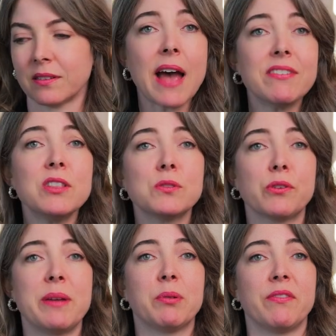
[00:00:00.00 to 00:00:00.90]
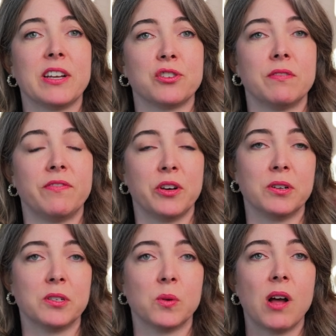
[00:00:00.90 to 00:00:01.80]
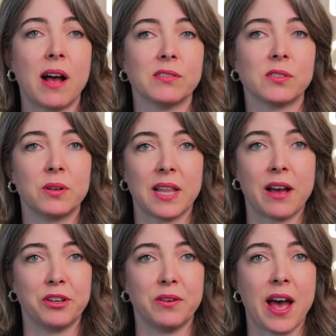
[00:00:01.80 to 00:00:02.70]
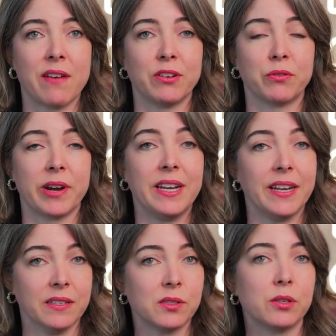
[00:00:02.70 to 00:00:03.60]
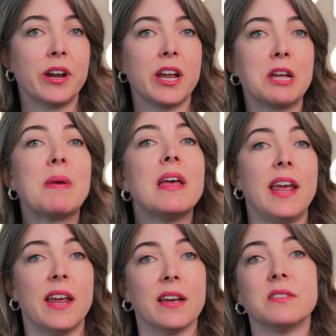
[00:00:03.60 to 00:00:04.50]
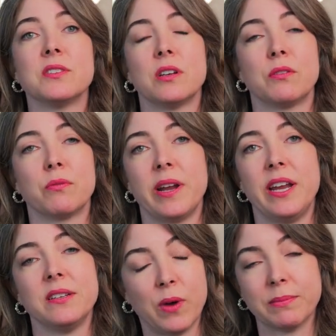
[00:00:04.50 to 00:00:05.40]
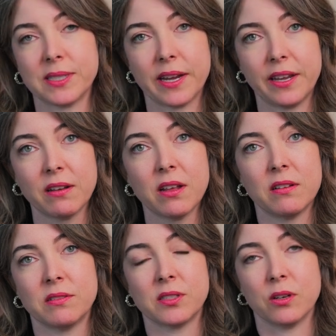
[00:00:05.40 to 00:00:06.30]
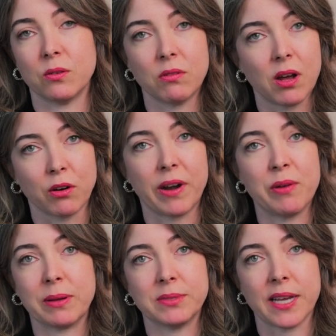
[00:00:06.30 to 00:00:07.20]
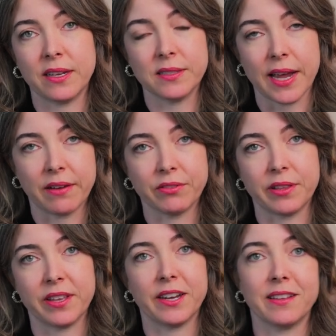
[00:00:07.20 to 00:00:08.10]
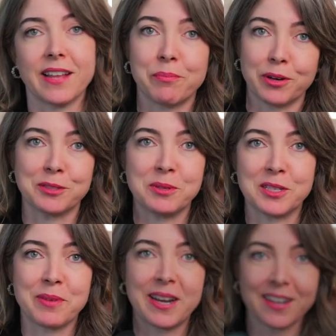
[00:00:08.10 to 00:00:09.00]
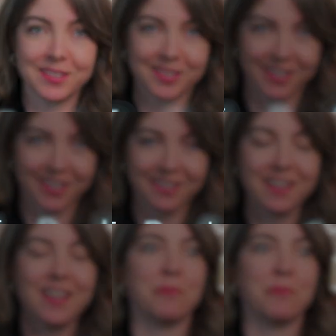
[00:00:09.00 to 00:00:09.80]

Having those great professional photos will also allow you to have a great Instagram and a great website. So a great website is everything, and that brings me to my next thing.